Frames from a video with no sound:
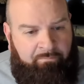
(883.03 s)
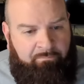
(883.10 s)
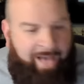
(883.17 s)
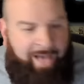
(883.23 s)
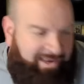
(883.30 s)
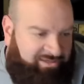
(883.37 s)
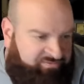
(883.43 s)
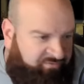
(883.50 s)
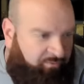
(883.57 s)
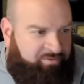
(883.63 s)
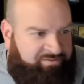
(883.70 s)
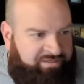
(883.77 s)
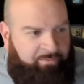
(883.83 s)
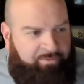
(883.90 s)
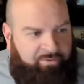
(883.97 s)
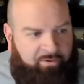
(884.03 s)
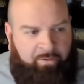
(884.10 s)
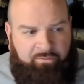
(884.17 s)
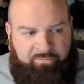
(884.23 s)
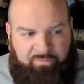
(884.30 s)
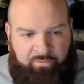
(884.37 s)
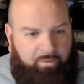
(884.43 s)
Minus 14 with her
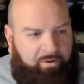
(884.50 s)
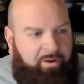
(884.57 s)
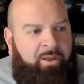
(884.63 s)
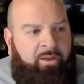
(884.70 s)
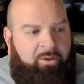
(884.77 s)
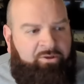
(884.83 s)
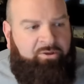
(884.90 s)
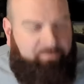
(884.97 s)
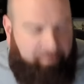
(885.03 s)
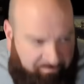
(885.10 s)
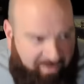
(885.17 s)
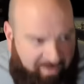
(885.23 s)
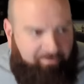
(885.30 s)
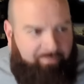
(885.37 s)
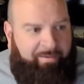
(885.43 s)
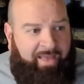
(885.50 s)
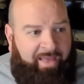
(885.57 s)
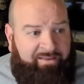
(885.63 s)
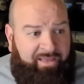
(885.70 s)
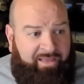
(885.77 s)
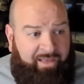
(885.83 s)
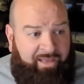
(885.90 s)
on the floor. Very
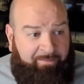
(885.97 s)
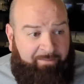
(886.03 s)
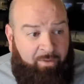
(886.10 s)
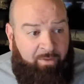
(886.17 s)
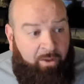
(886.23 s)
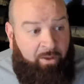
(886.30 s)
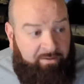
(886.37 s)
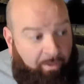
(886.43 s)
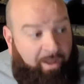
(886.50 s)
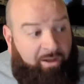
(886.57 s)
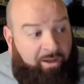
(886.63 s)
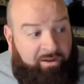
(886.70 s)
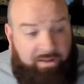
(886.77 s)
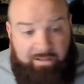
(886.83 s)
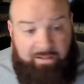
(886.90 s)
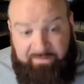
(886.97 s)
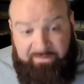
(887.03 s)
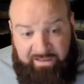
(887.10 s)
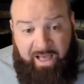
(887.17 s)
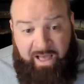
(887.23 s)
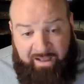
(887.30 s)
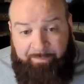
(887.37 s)
bad game. Not while Kyle
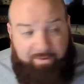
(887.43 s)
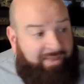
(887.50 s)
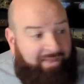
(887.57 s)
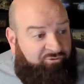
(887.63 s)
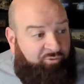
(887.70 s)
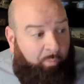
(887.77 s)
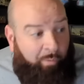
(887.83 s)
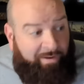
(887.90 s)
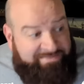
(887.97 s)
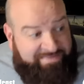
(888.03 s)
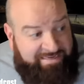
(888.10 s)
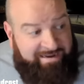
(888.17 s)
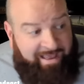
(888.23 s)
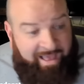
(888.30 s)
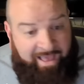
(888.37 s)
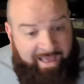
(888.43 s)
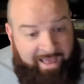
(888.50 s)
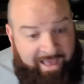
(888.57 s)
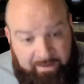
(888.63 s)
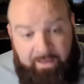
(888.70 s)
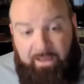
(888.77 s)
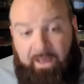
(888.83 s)
Hopper had
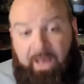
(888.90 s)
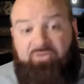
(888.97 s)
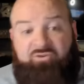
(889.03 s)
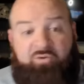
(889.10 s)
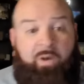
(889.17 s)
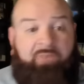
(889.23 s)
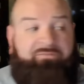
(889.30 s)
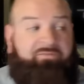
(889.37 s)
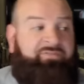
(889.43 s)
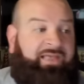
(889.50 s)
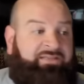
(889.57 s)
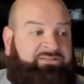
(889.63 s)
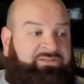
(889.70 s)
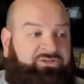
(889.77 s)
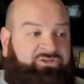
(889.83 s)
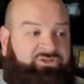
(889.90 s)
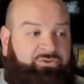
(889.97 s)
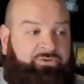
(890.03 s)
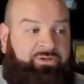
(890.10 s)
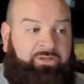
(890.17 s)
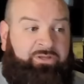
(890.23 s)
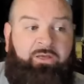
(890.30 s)
29 on 12 of 19
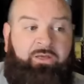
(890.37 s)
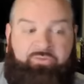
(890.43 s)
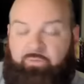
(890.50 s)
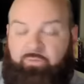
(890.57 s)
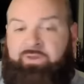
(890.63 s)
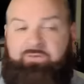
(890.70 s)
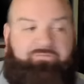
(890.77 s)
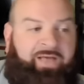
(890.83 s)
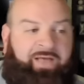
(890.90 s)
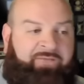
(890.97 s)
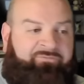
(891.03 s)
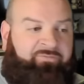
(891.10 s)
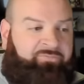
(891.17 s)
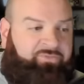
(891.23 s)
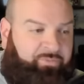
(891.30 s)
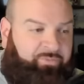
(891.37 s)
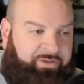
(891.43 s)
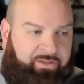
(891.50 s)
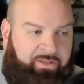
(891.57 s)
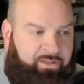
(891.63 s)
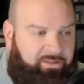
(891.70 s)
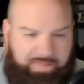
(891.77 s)
shooting, 3 of 5 from
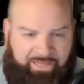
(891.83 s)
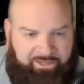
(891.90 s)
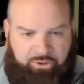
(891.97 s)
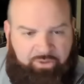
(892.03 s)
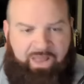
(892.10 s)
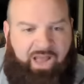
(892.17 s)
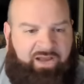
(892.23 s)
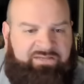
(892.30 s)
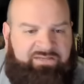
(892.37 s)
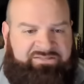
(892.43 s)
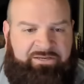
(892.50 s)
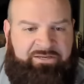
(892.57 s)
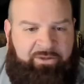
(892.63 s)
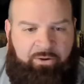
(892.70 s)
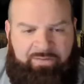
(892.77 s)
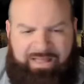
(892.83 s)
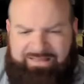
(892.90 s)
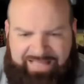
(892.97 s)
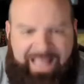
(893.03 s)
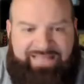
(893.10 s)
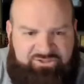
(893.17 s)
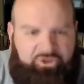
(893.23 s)
3. Like, you're not going to sit here and
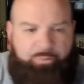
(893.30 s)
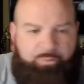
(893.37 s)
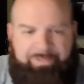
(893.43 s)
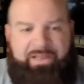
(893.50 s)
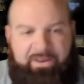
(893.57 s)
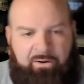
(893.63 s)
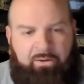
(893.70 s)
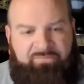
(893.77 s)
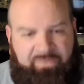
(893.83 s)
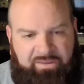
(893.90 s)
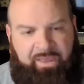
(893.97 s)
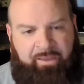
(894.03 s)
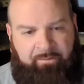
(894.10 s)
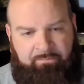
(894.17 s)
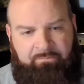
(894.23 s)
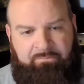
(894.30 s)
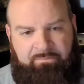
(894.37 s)
that's your player of the game.